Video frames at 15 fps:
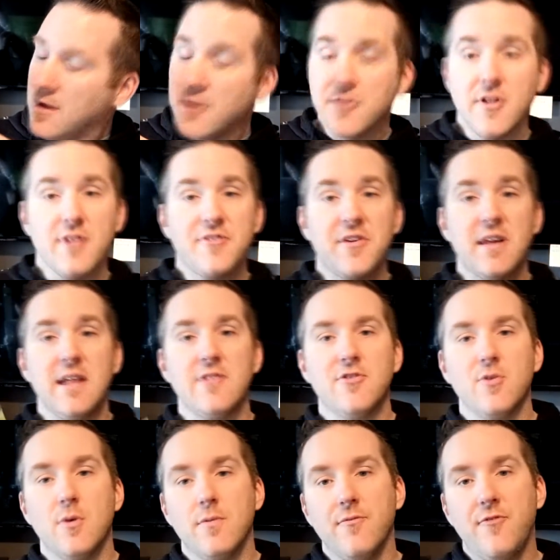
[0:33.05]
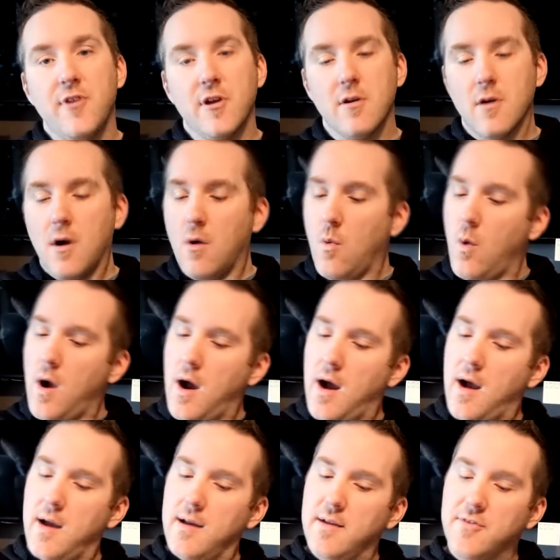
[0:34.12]
So let's get into it and figure out
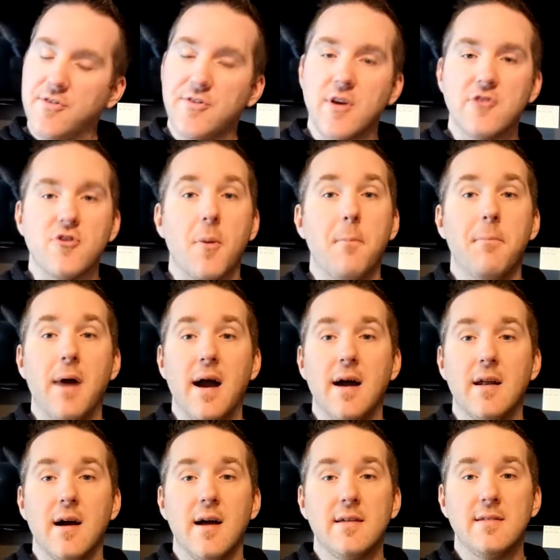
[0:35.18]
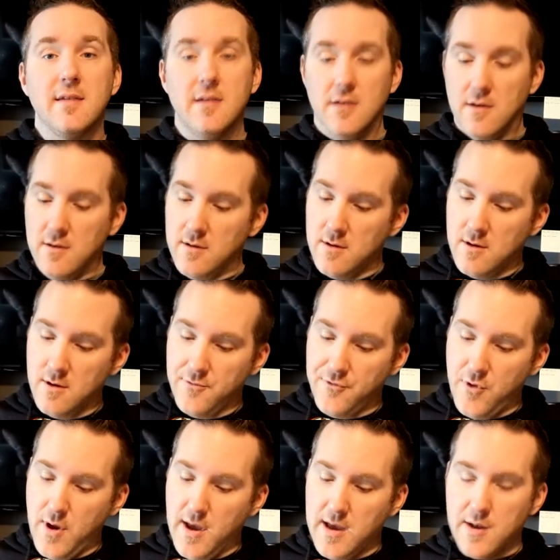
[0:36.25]
why it's such a bad idea
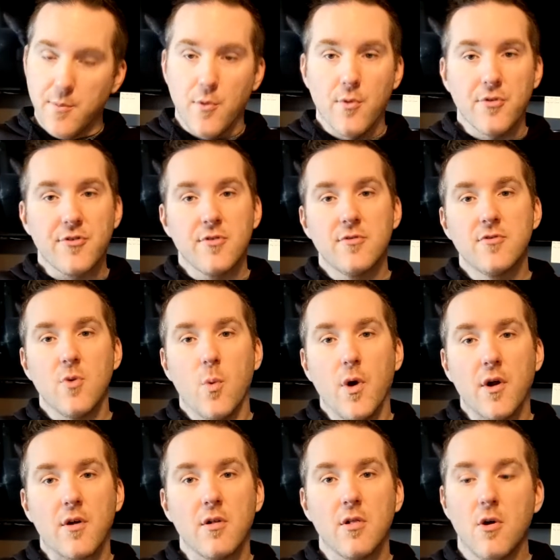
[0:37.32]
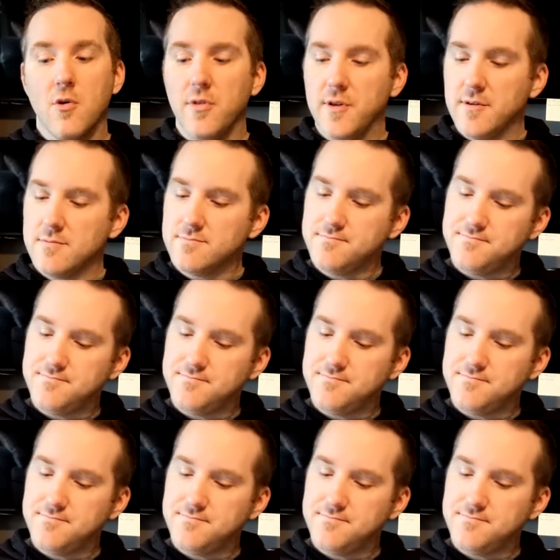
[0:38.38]
for animals to wear clothing.